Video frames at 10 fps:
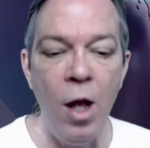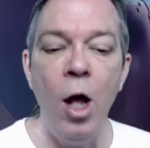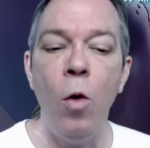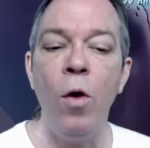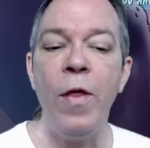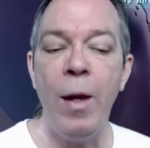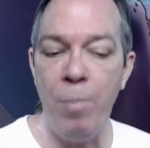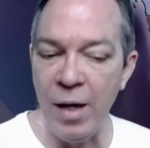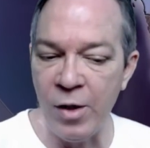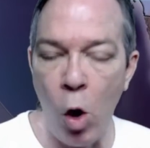with a
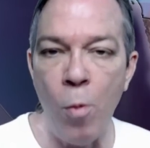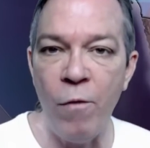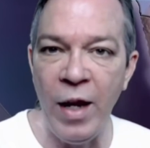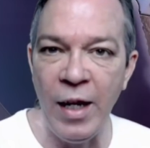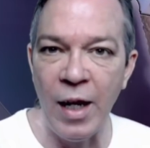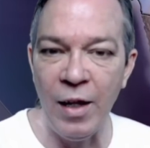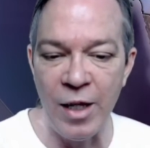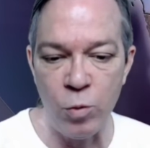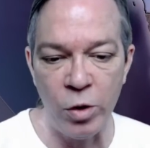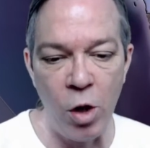big dome of heat like
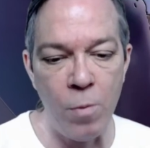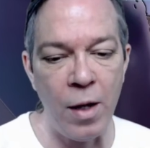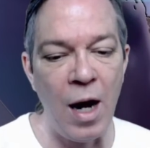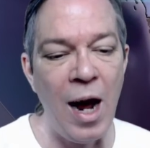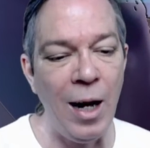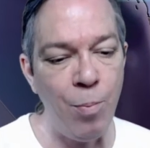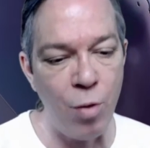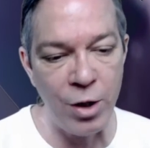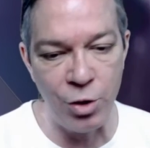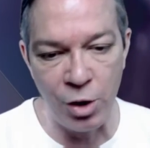this, we're talking about a high
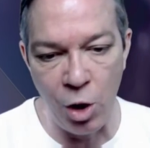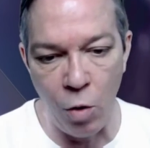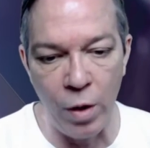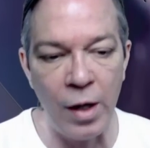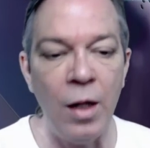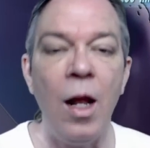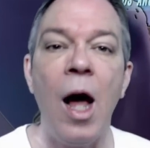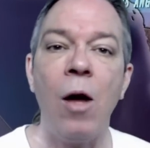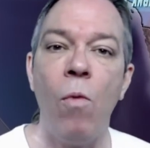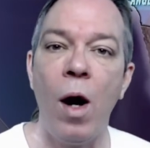pressure going
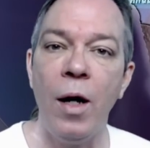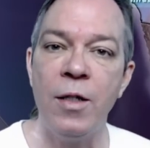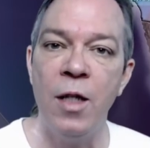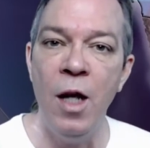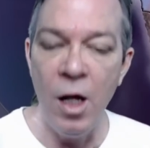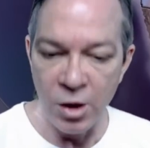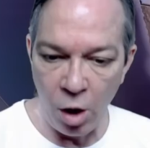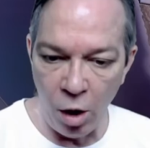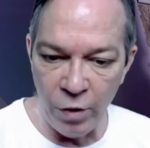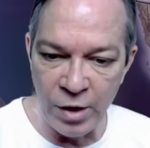clockwise.
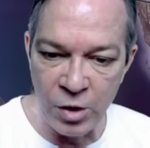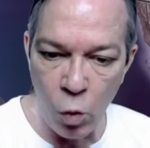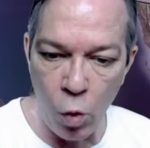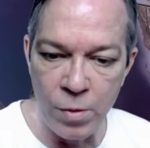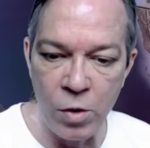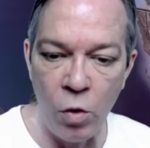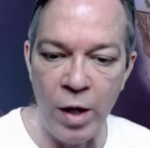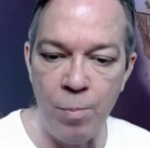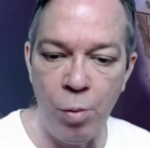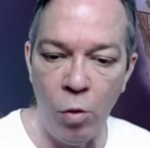So all these storms are going
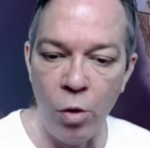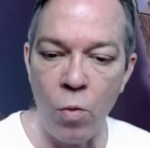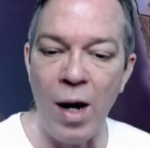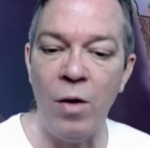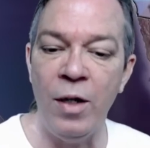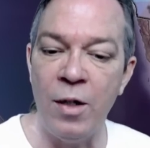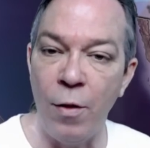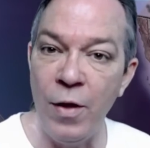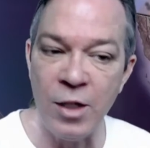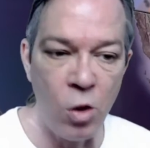to get pulled around into
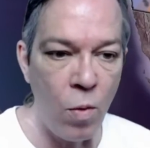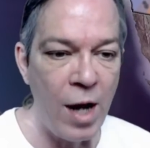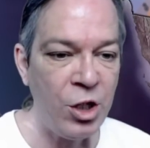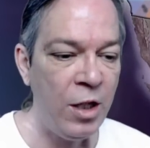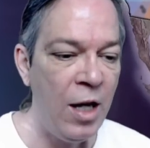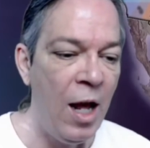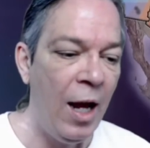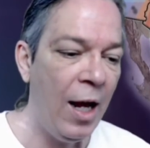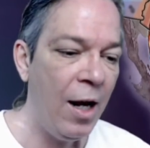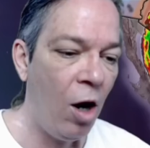this direction
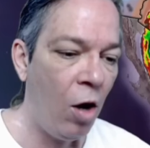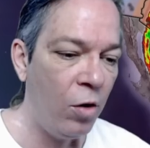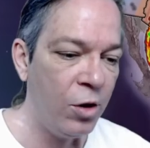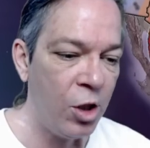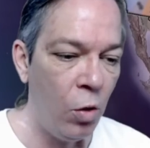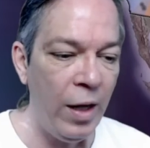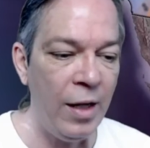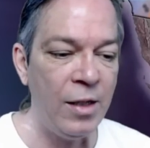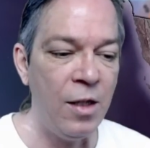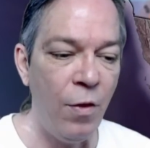and also
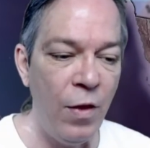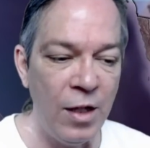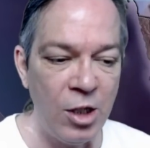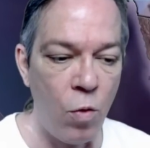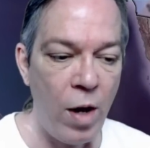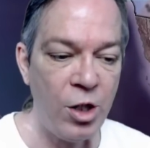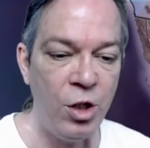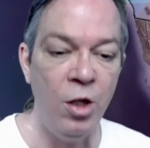into this direction.